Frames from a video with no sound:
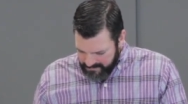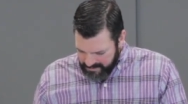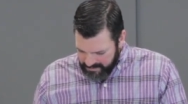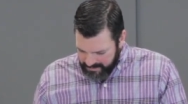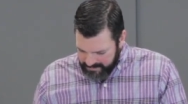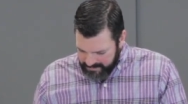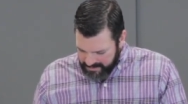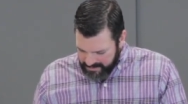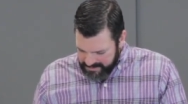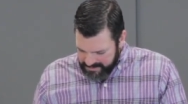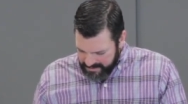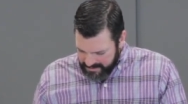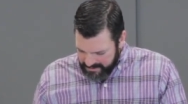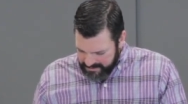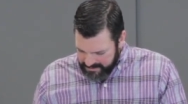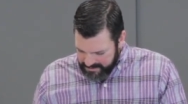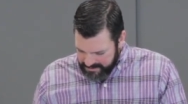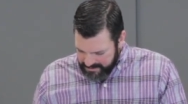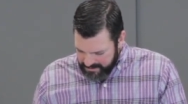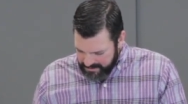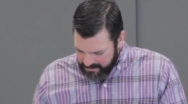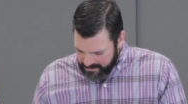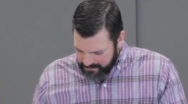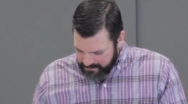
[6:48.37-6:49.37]
And they said
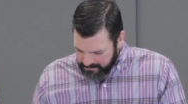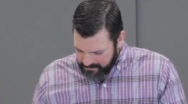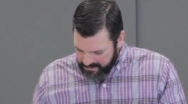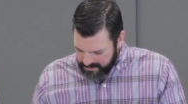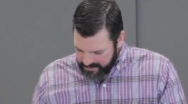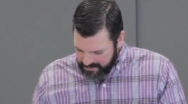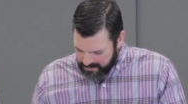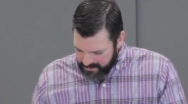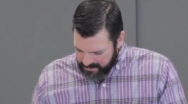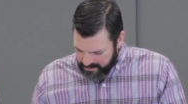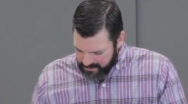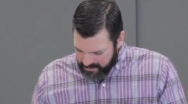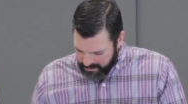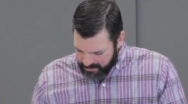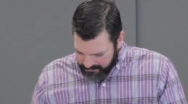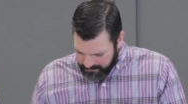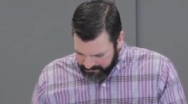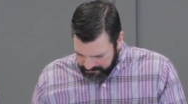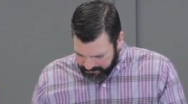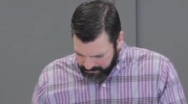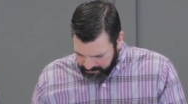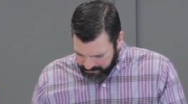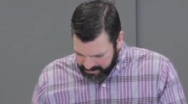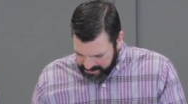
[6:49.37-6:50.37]
to them, O
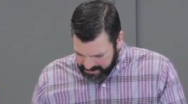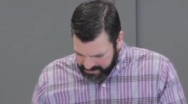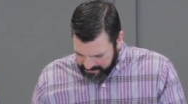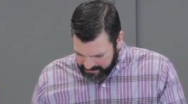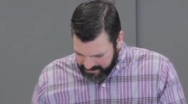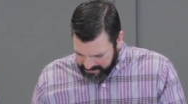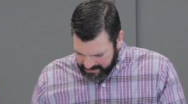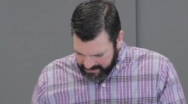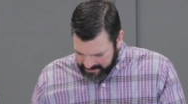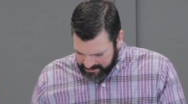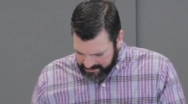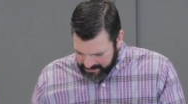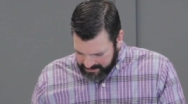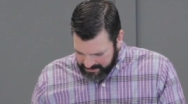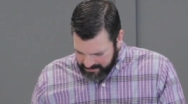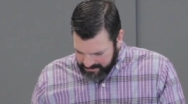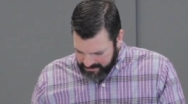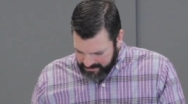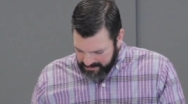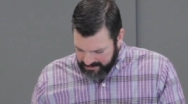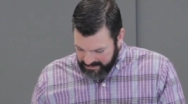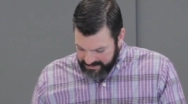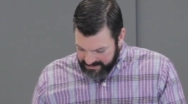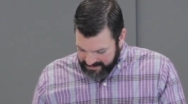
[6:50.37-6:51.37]
foolish men,
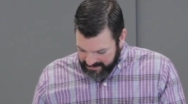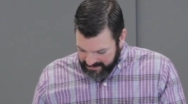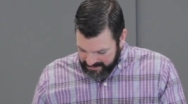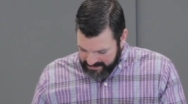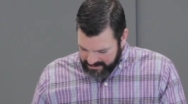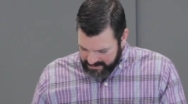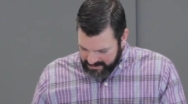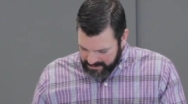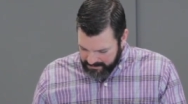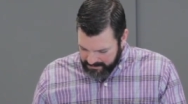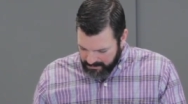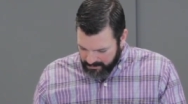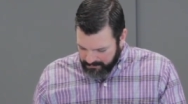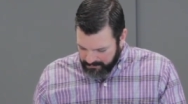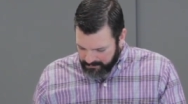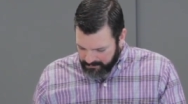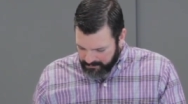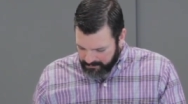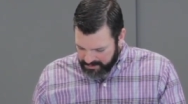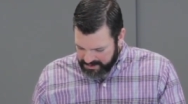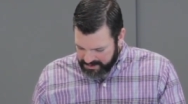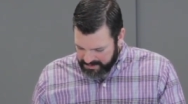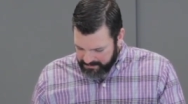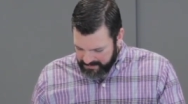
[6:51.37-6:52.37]
and he said to them, O
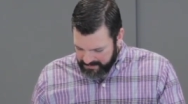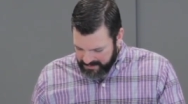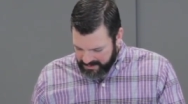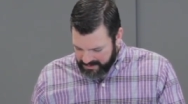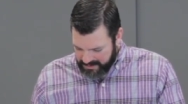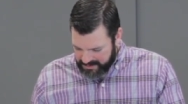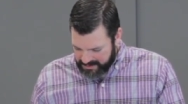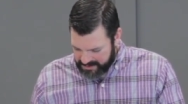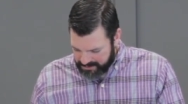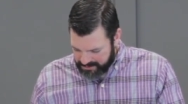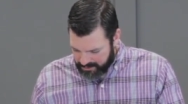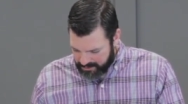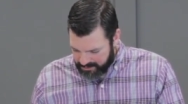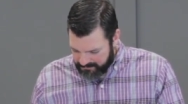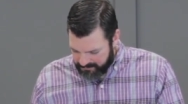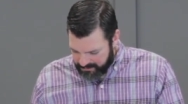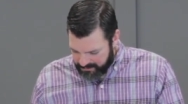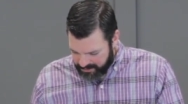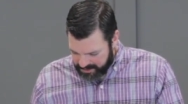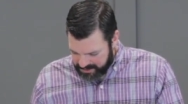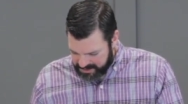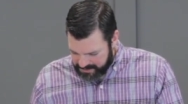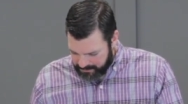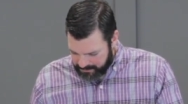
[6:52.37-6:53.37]
foolish men and slow of
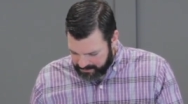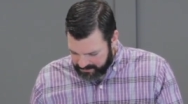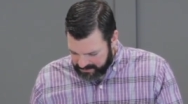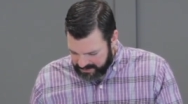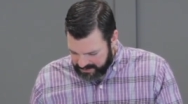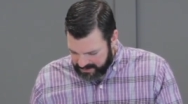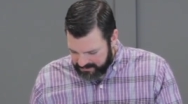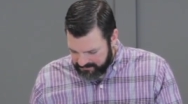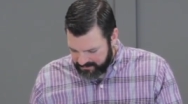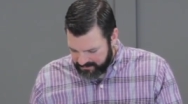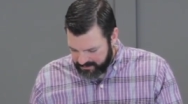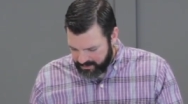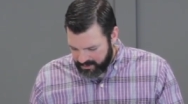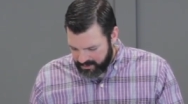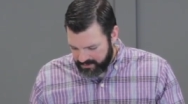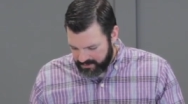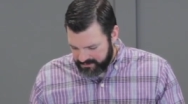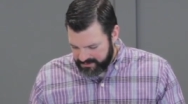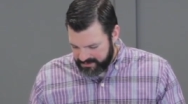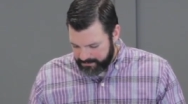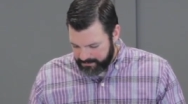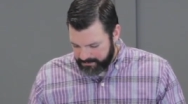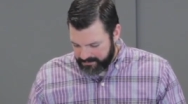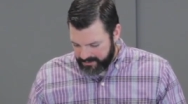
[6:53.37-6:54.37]
heart to believe in all
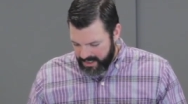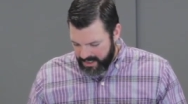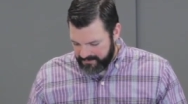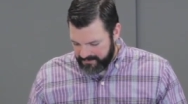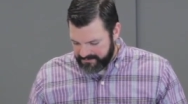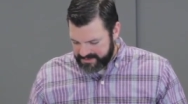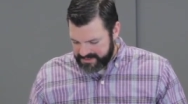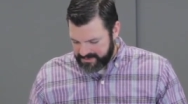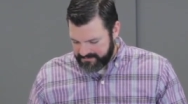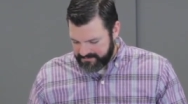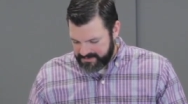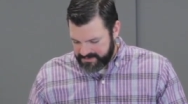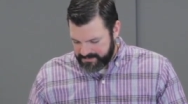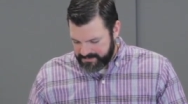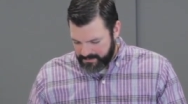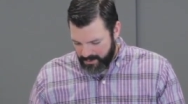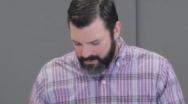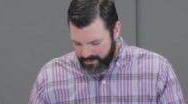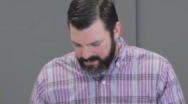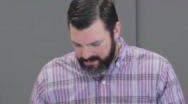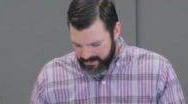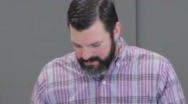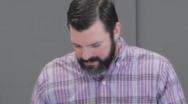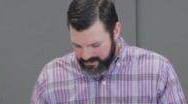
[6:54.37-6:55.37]
that the prophets have
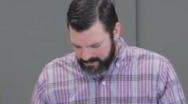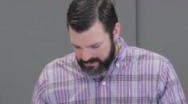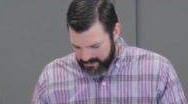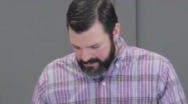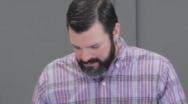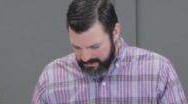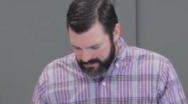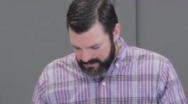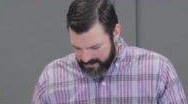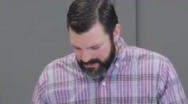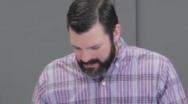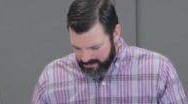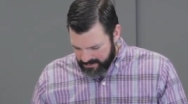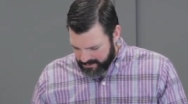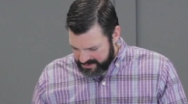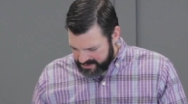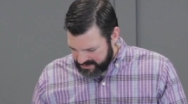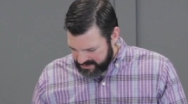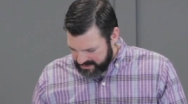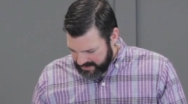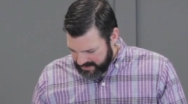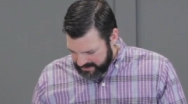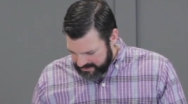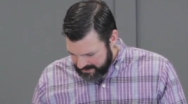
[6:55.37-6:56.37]
spoken. Was
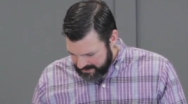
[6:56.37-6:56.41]
it not